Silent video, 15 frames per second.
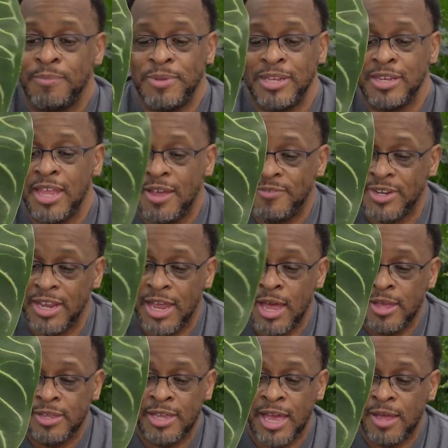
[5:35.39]
I mean, loving it.
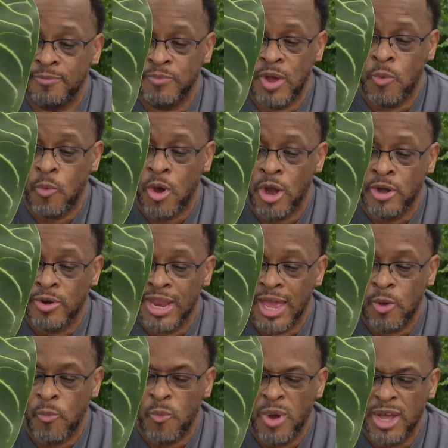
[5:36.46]
I water
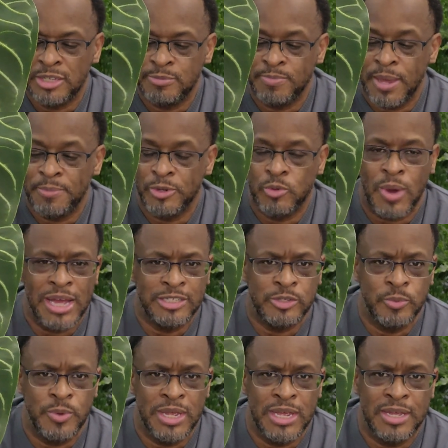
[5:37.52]
like once, maybe twice
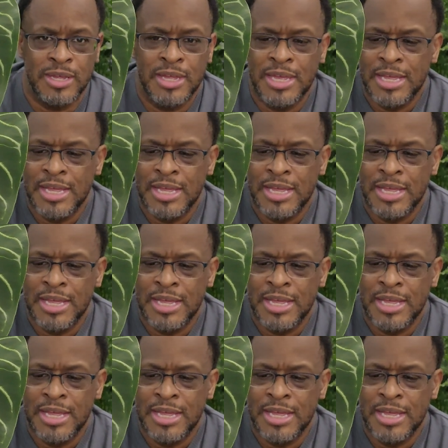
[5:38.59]
a week.